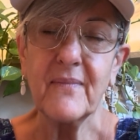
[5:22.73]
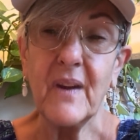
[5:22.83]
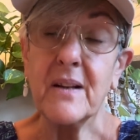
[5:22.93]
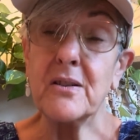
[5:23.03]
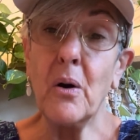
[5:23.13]

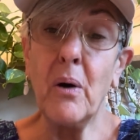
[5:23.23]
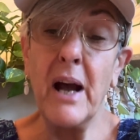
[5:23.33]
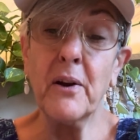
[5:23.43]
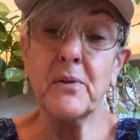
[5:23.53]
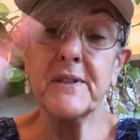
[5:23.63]
so I
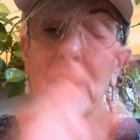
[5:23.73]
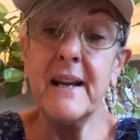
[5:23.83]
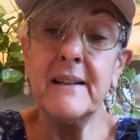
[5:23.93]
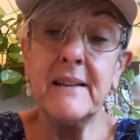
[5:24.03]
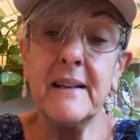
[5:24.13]
don't say
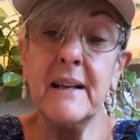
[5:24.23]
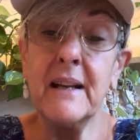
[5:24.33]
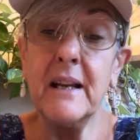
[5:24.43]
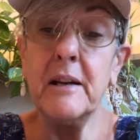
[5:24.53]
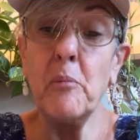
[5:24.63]
anything
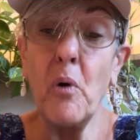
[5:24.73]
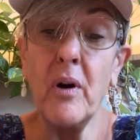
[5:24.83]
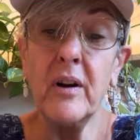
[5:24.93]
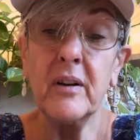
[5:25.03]
anymore.